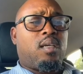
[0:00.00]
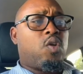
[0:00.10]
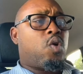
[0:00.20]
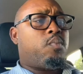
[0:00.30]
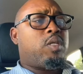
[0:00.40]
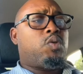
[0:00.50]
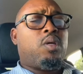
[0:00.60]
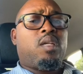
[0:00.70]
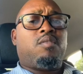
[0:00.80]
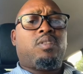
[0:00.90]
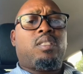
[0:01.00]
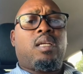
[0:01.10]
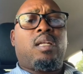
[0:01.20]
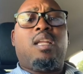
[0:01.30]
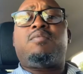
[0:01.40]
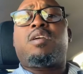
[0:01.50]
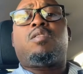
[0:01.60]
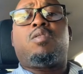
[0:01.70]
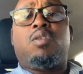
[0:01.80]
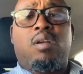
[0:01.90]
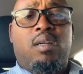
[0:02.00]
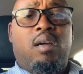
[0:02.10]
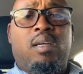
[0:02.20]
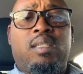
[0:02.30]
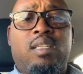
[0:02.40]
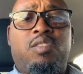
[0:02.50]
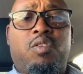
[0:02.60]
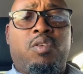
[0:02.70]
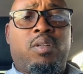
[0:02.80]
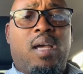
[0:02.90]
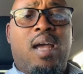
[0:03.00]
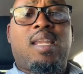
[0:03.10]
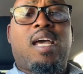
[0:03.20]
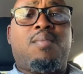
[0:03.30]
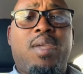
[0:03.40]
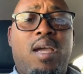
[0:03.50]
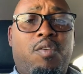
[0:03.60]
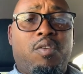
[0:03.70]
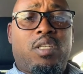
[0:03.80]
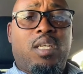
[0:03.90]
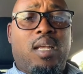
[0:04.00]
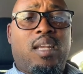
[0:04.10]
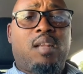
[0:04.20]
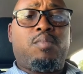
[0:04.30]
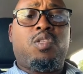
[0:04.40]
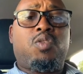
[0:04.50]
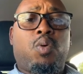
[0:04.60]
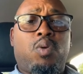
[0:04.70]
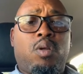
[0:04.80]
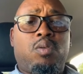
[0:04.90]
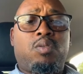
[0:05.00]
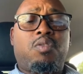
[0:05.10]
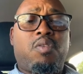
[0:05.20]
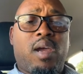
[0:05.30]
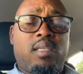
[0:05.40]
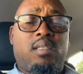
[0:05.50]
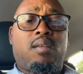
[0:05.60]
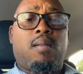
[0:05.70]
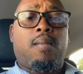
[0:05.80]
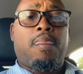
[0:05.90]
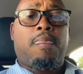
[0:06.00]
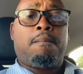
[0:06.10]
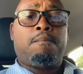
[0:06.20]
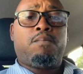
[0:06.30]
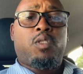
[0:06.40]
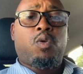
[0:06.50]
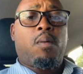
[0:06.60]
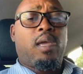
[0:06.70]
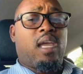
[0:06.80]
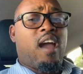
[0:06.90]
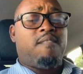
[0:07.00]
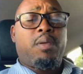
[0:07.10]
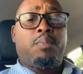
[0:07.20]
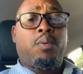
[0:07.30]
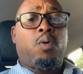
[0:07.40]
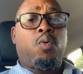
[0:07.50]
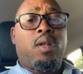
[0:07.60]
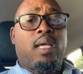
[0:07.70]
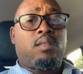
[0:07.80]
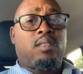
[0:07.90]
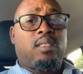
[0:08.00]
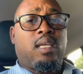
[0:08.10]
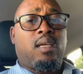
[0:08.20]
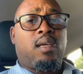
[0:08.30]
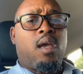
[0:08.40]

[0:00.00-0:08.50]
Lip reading: You could be doing everything, living good on this earth and not be a Christian, not be sold out to Christ. So they have people who like to say,